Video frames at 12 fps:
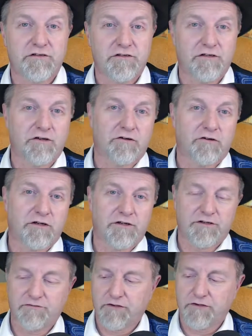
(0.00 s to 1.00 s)
You know,
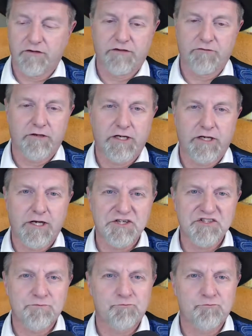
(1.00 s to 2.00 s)
very, very nice.